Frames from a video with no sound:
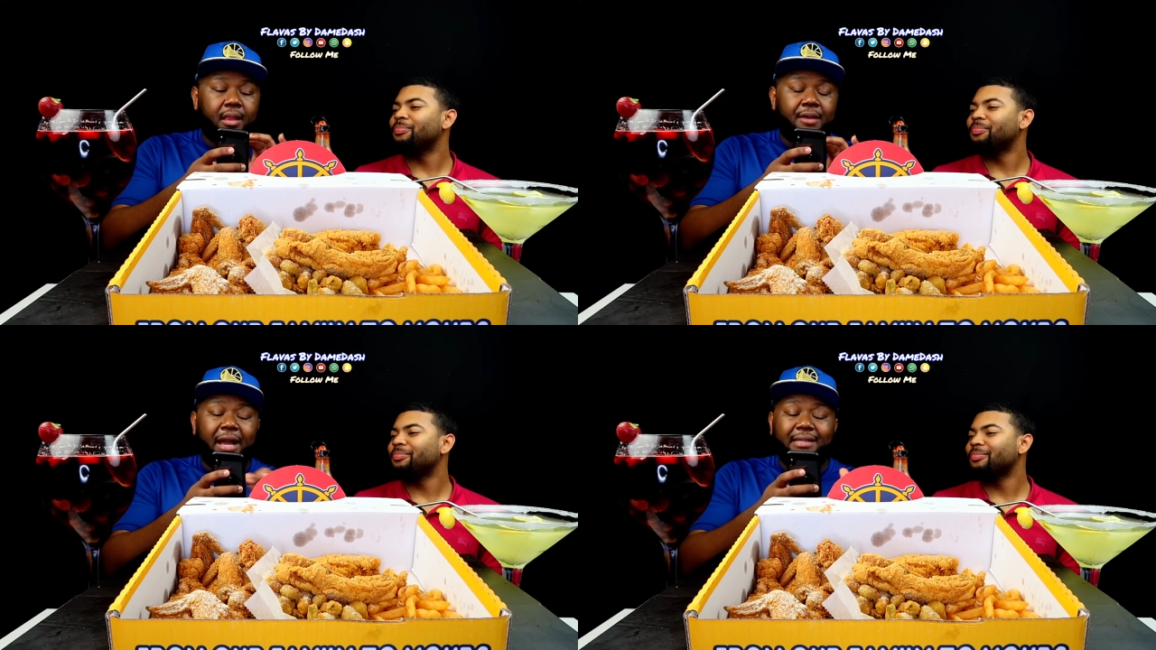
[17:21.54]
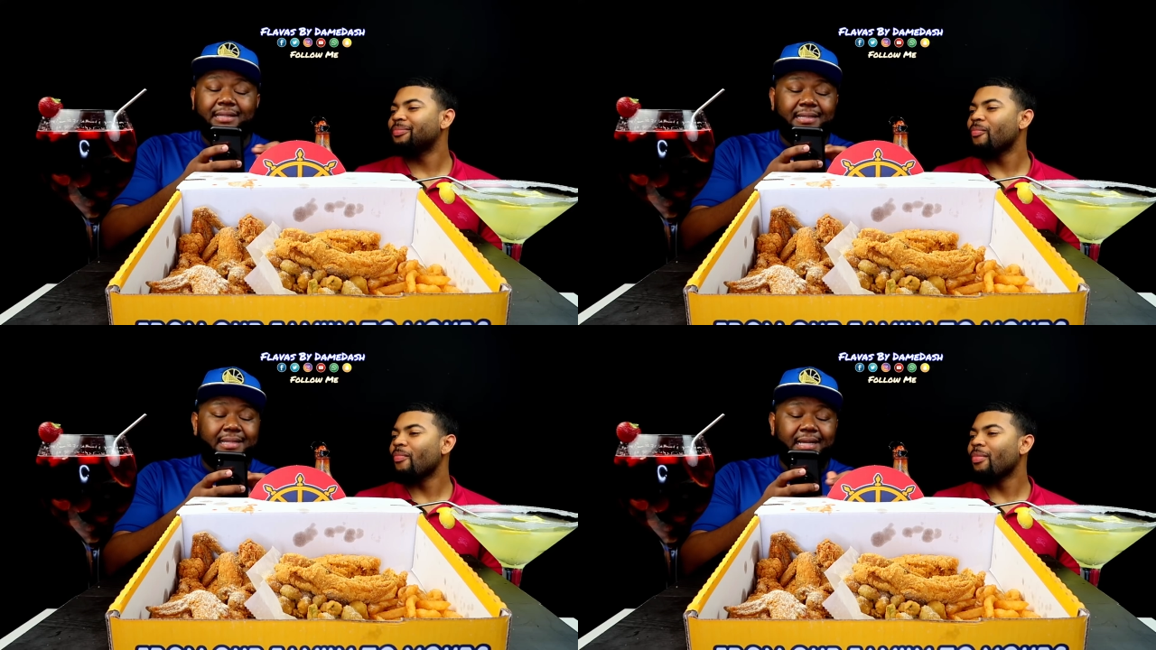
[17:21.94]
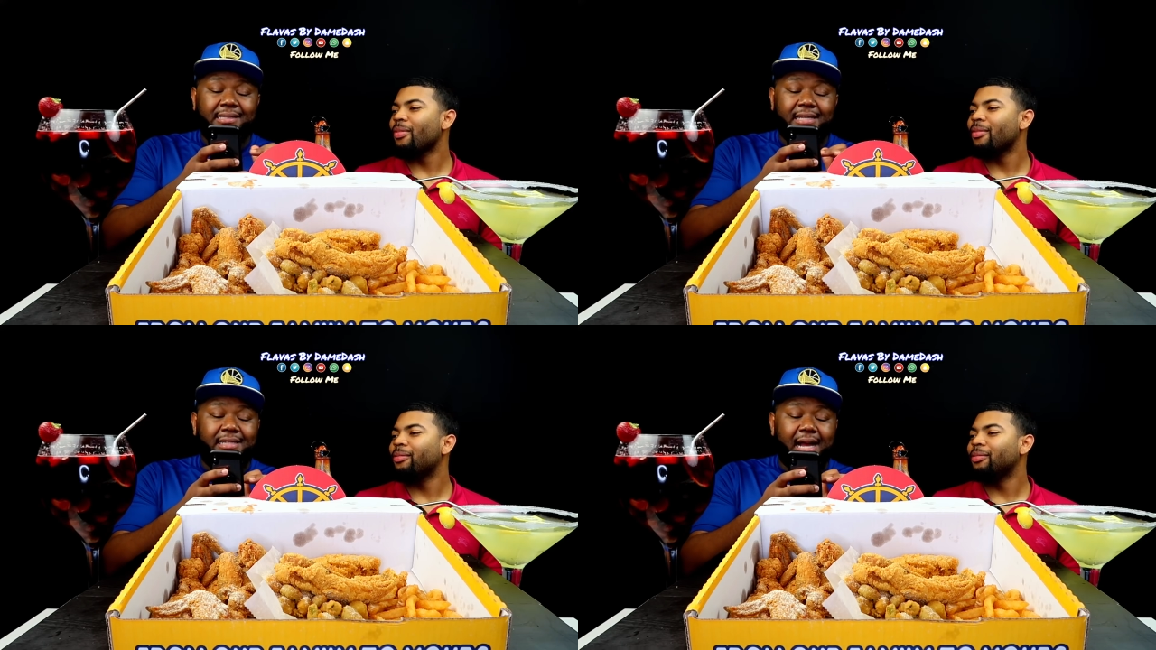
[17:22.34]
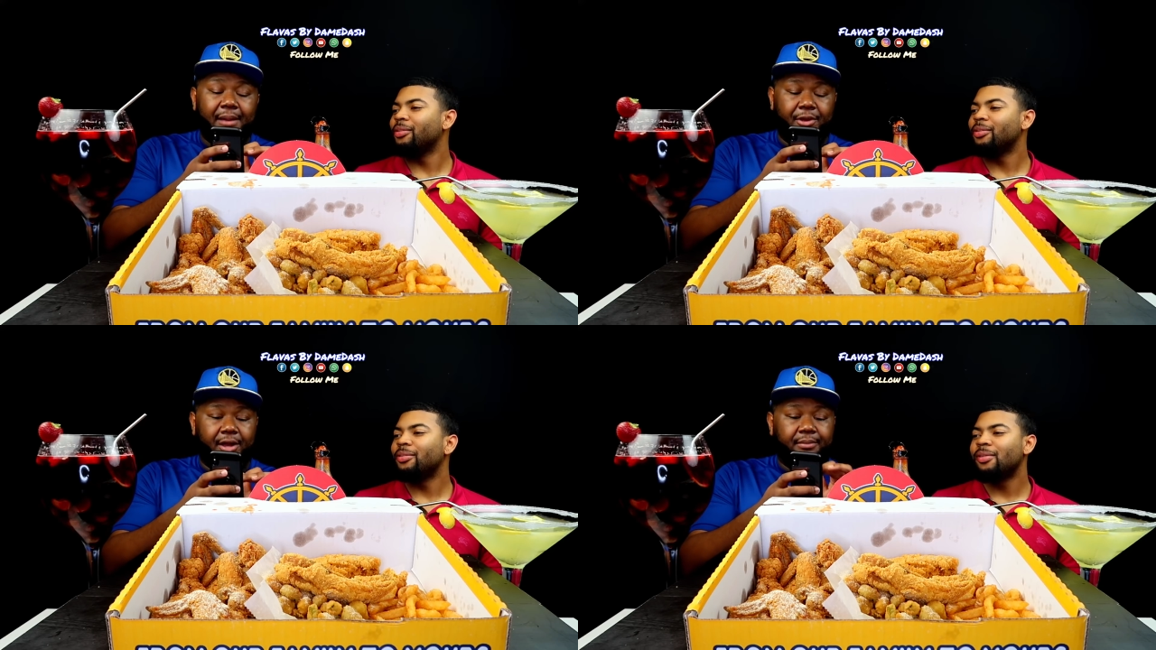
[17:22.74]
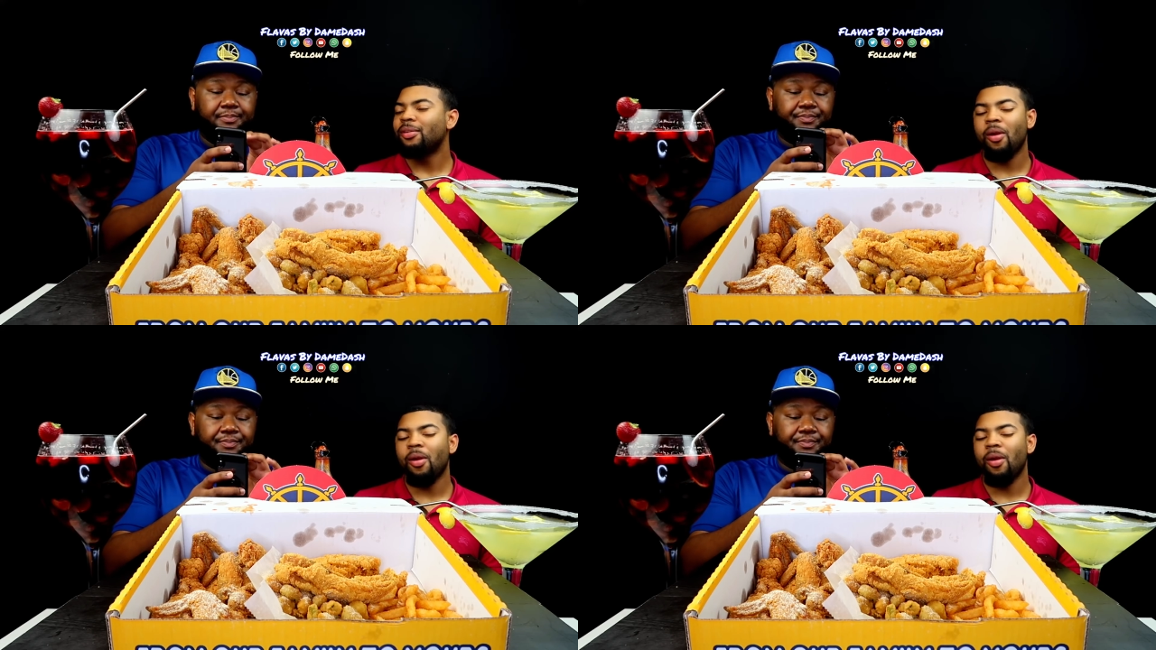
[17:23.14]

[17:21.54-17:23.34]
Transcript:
Speaker 1: We got ten seconds each time, y'all.